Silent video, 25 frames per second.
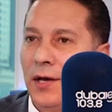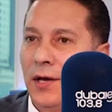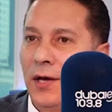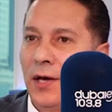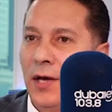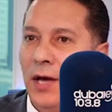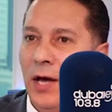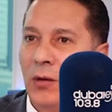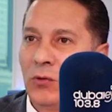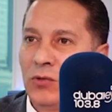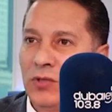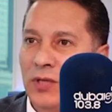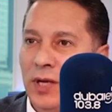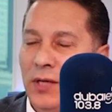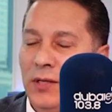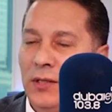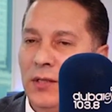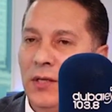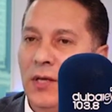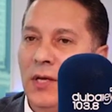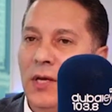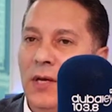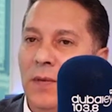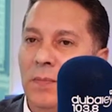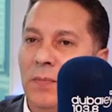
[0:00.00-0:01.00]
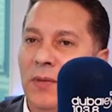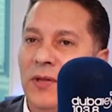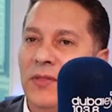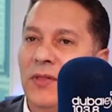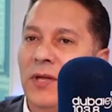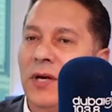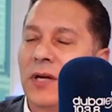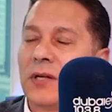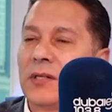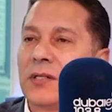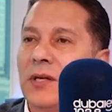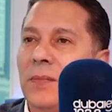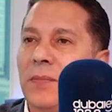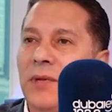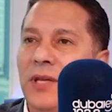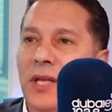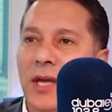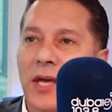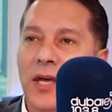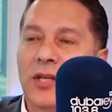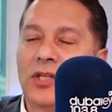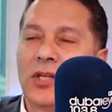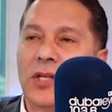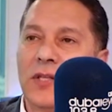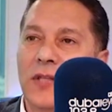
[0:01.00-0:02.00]
outside, but there are some
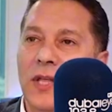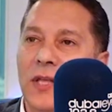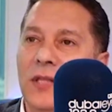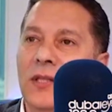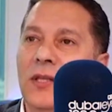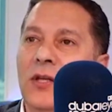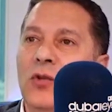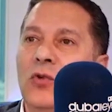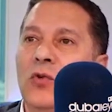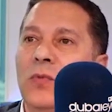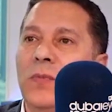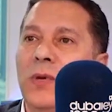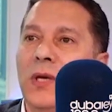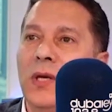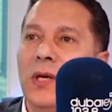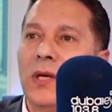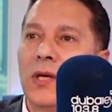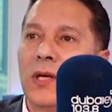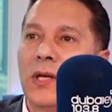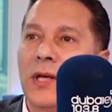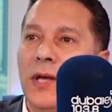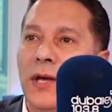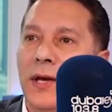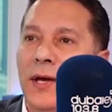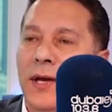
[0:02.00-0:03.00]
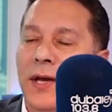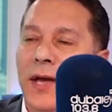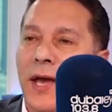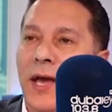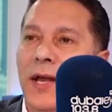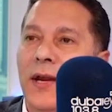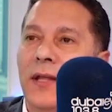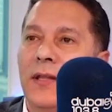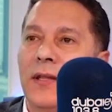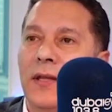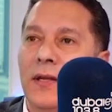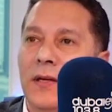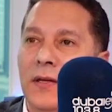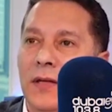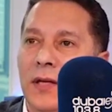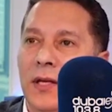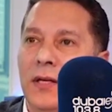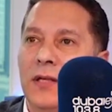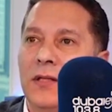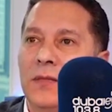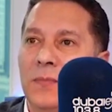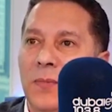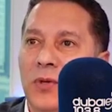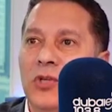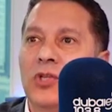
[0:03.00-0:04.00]
medication that need to be carried
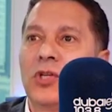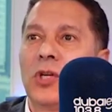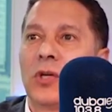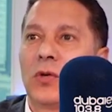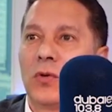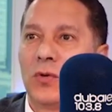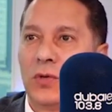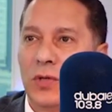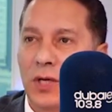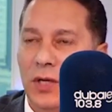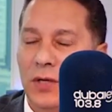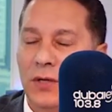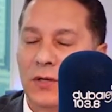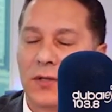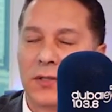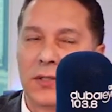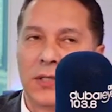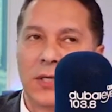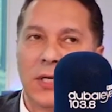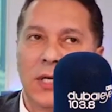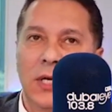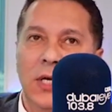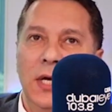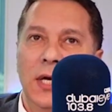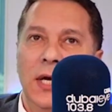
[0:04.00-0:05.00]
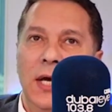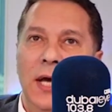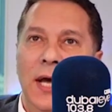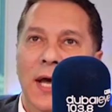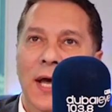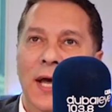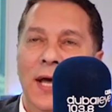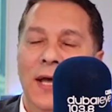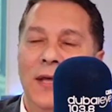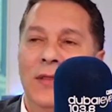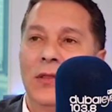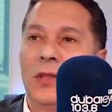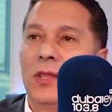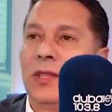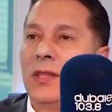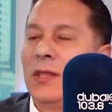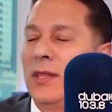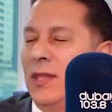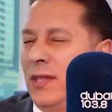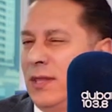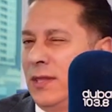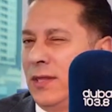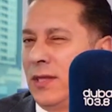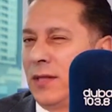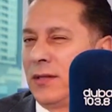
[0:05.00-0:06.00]
in special containers. And
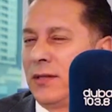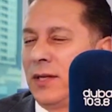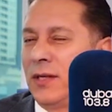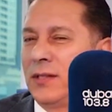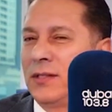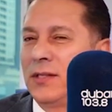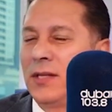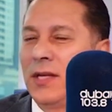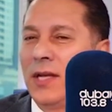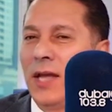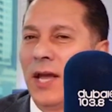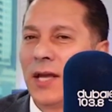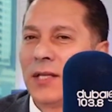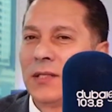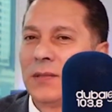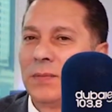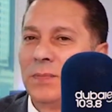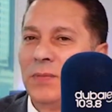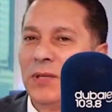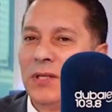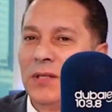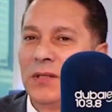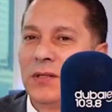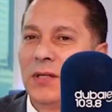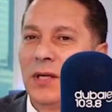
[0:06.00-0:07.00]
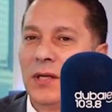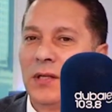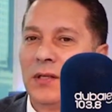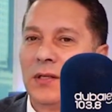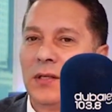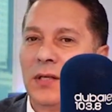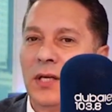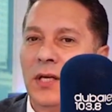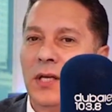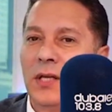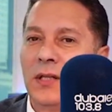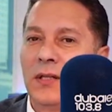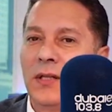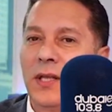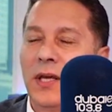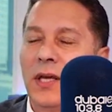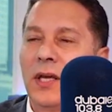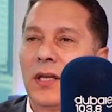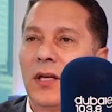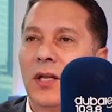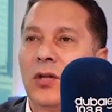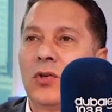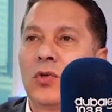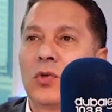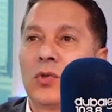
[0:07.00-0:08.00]
the testing has been done,
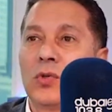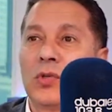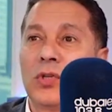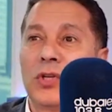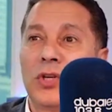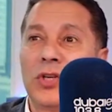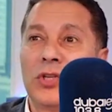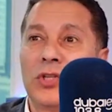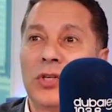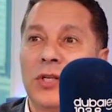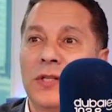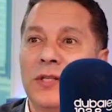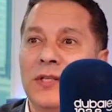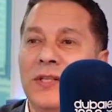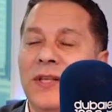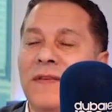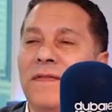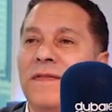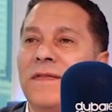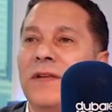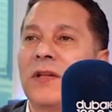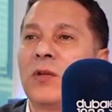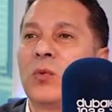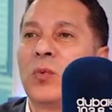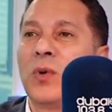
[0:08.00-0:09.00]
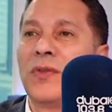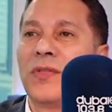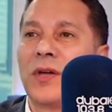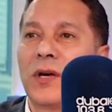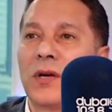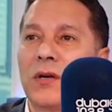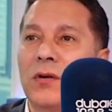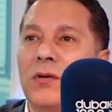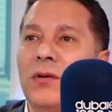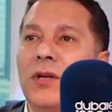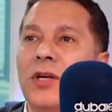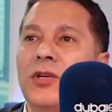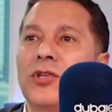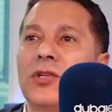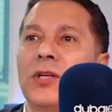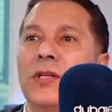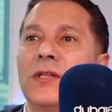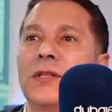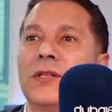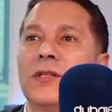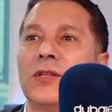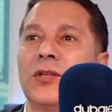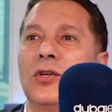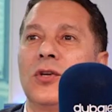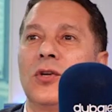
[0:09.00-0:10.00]
taking into consideration different weather
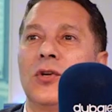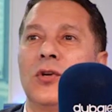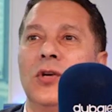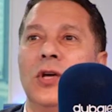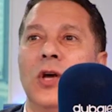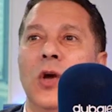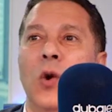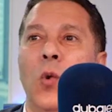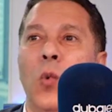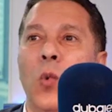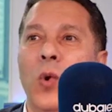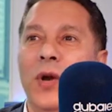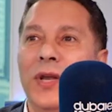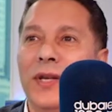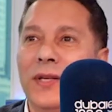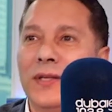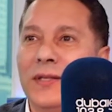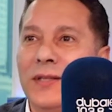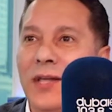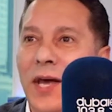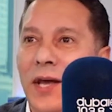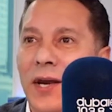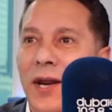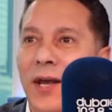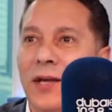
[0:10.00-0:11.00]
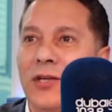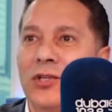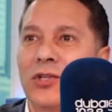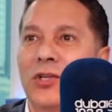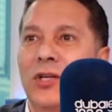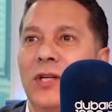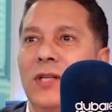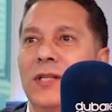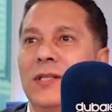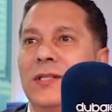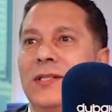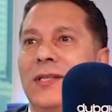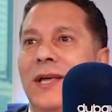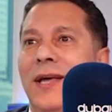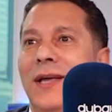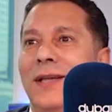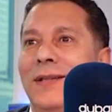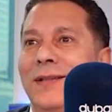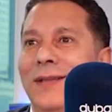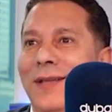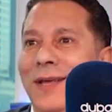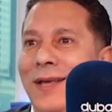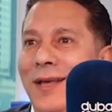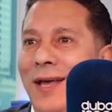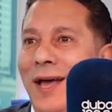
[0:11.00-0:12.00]
conditions, you know, wind directions
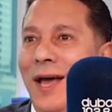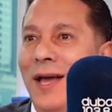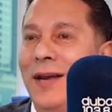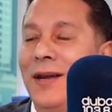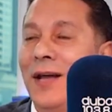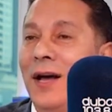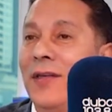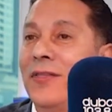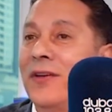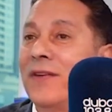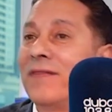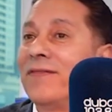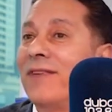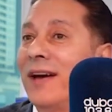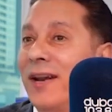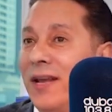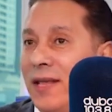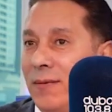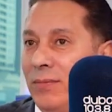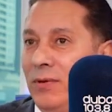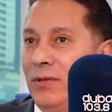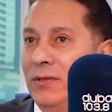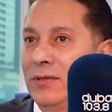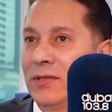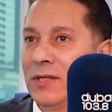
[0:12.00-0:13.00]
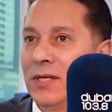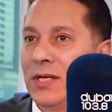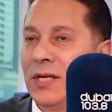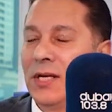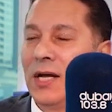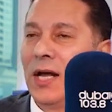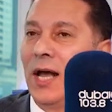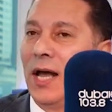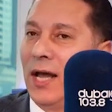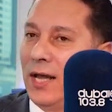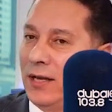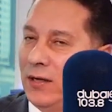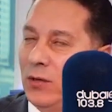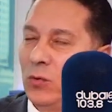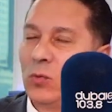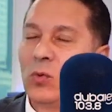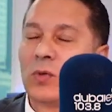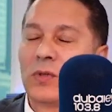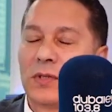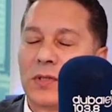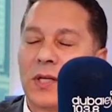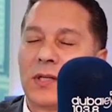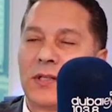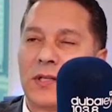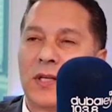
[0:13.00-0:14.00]
and other variables, and it
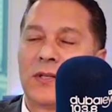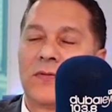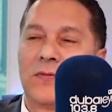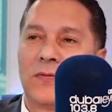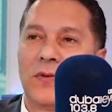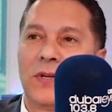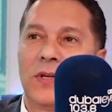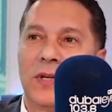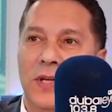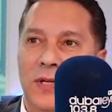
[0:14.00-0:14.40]
was successful.